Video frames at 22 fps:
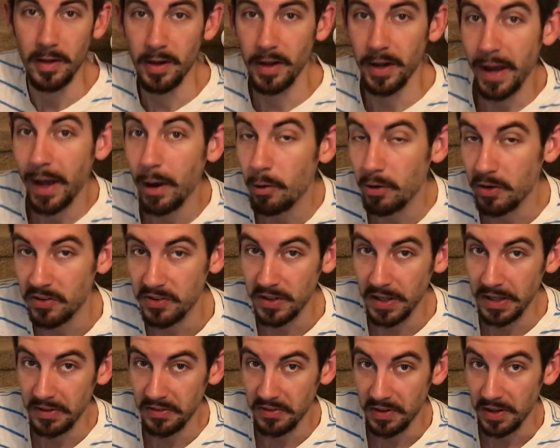Now it
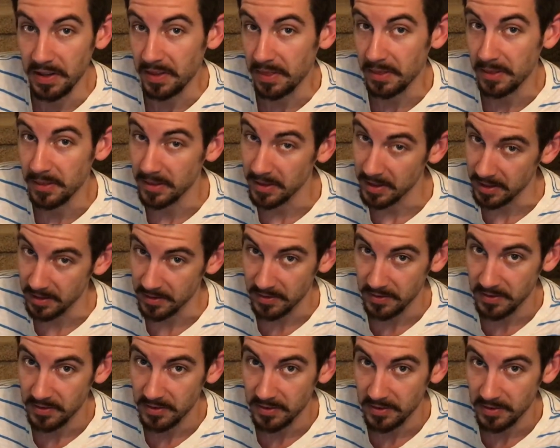sounds like
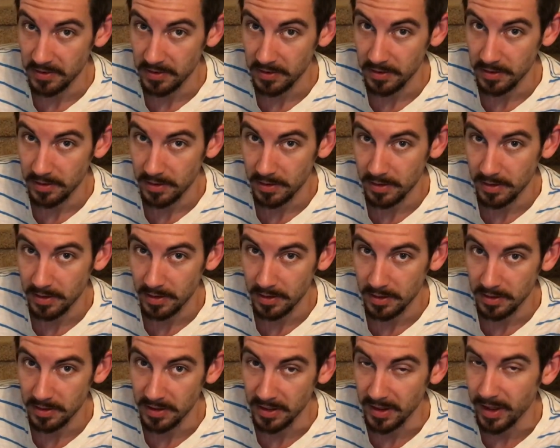this.
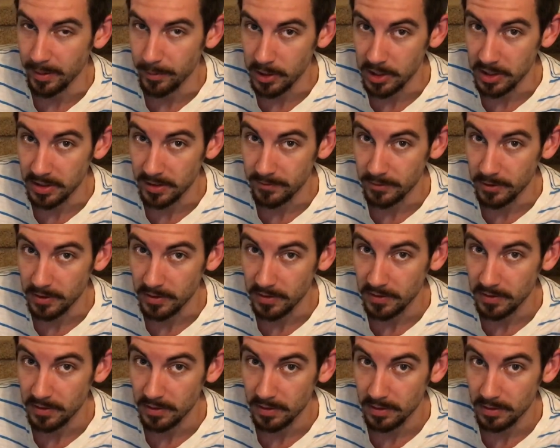Did that make a
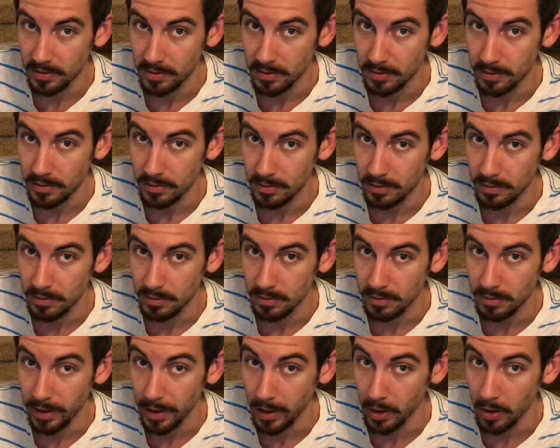difference
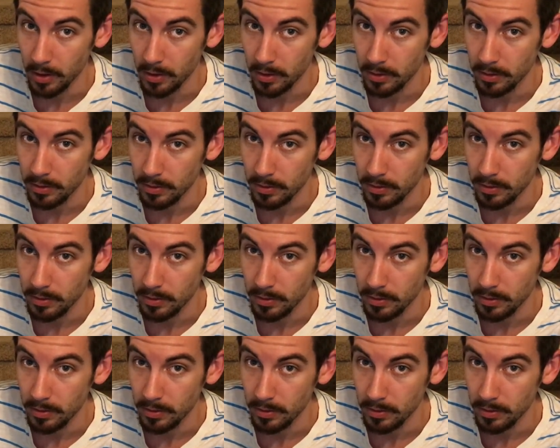at all?